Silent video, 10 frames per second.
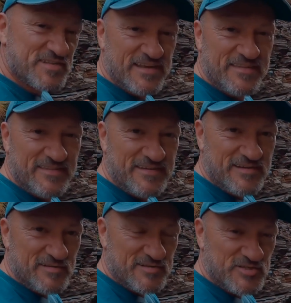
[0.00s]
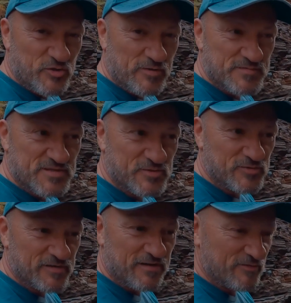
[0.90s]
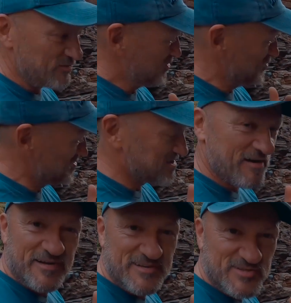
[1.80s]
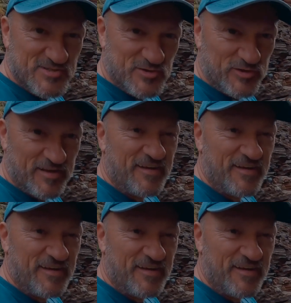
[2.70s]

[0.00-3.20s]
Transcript: set the shot up so I've got no sky in the shot.